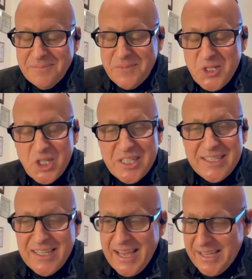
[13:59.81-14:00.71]
Just
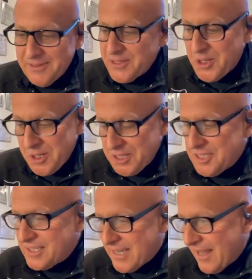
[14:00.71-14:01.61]
good,
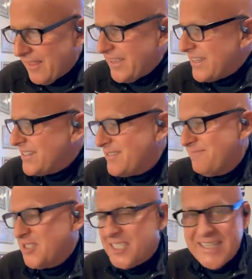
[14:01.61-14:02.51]
solid,
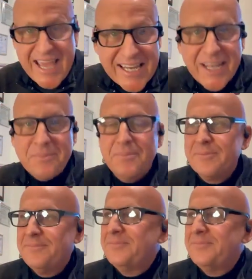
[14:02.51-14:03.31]
stand-up